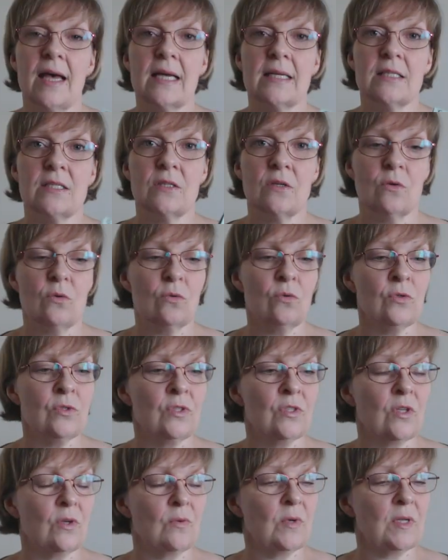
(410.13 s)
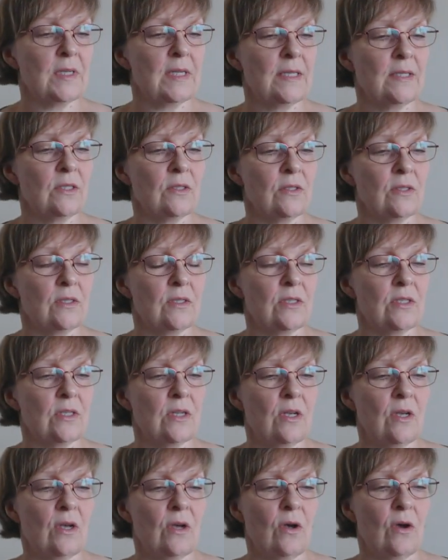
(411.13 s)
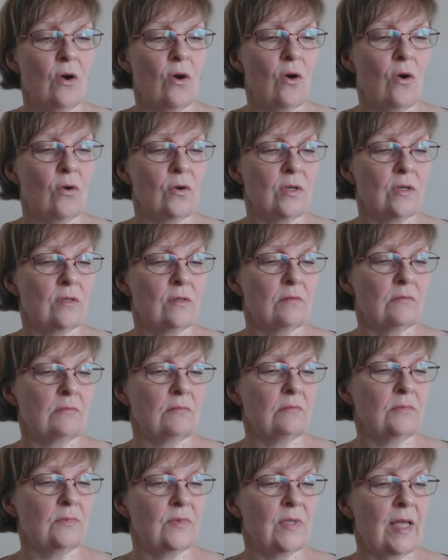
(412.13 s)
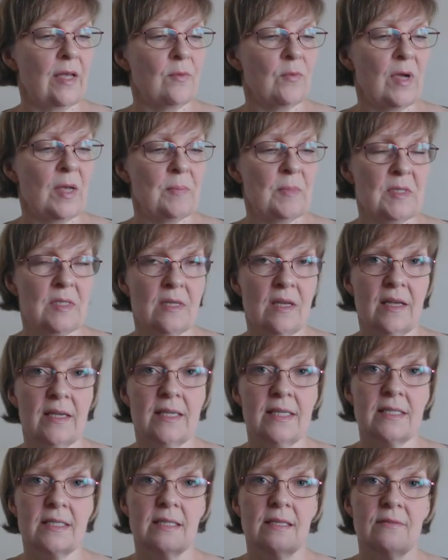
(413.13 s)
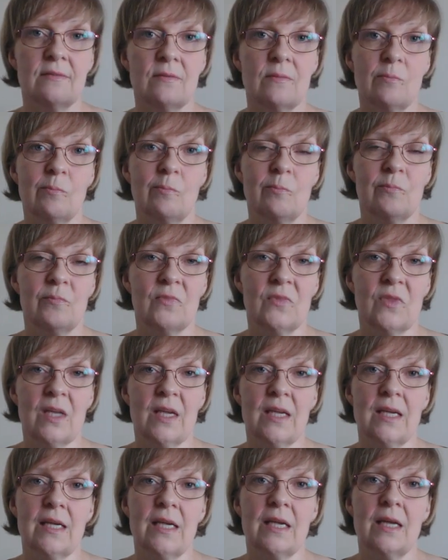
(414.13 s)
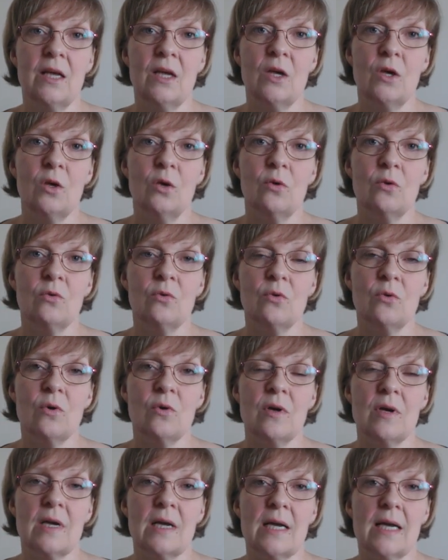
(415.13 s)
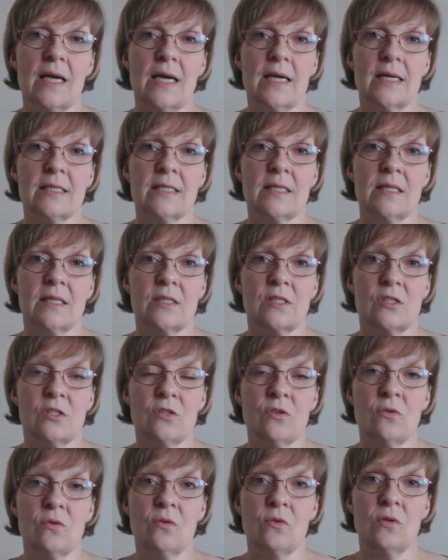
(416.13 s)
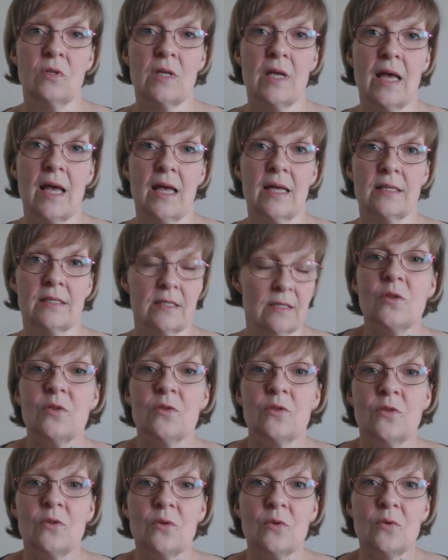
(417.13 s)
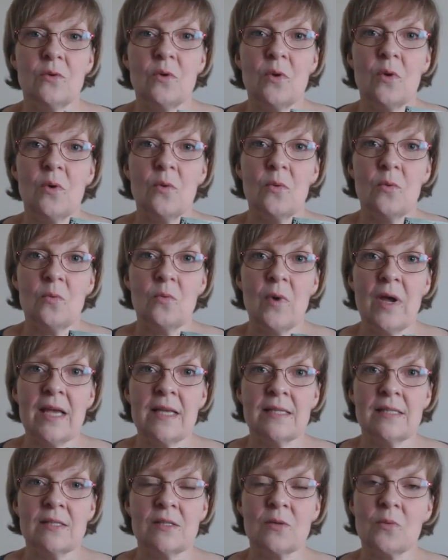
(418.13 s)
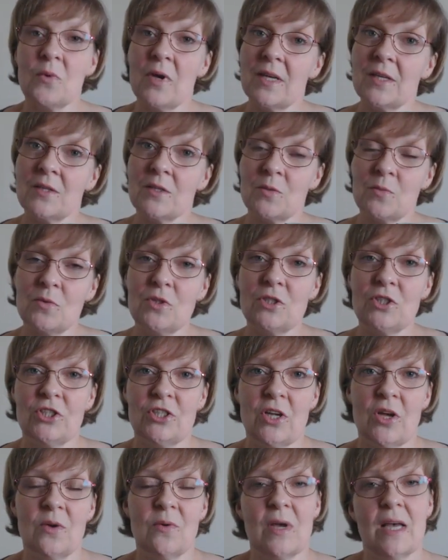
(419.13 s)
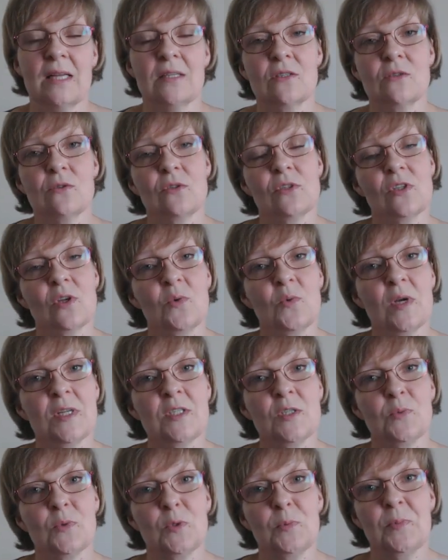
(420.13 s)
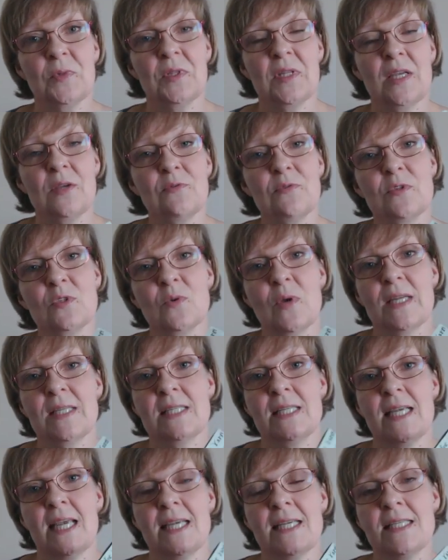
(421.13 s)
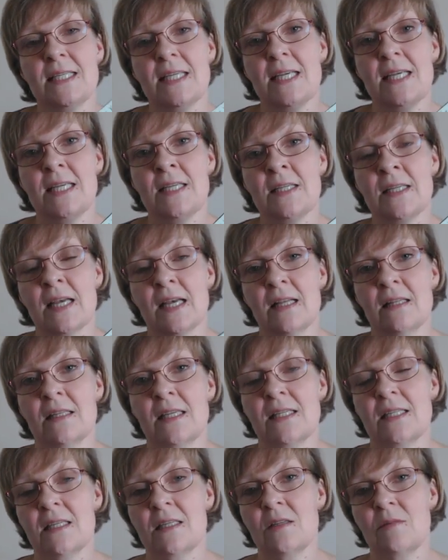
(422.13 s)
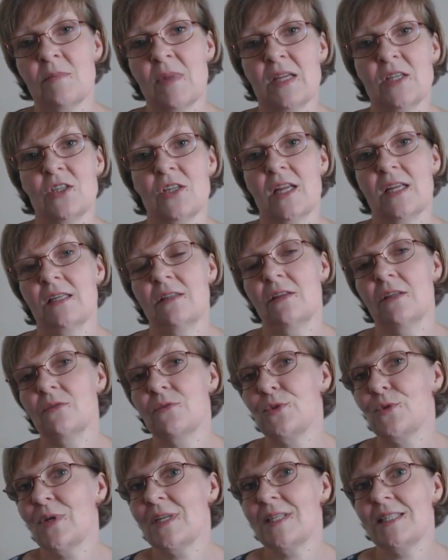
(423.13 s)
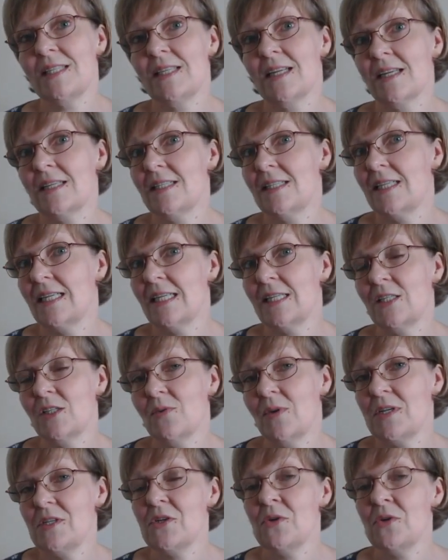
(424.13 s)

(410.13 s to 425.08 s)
And also when I looked on their website, they had a stall at the West Wales Wool Show and also Wonderwool, but they were for 2018 and they didn't mention anything for 2019, so